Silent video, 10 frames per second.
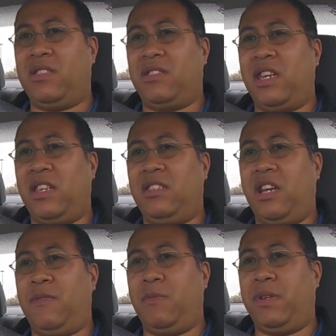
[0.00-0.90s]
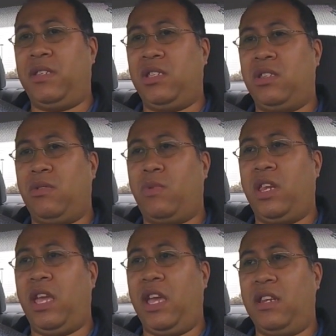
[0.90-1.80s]
it's just kind of dumb to petition to
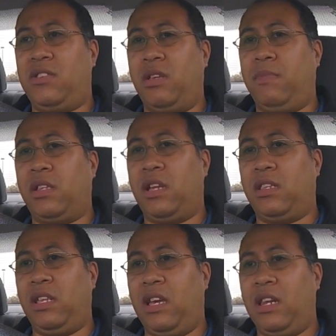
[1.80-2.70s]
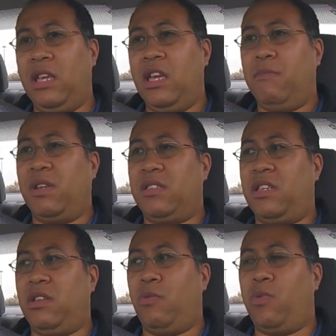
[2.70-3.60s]
want to end something like that because
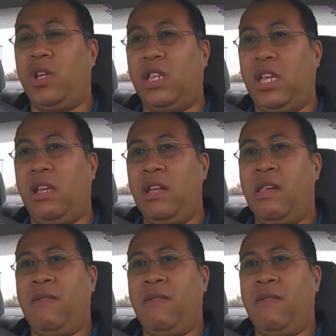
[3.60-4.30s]
then you're really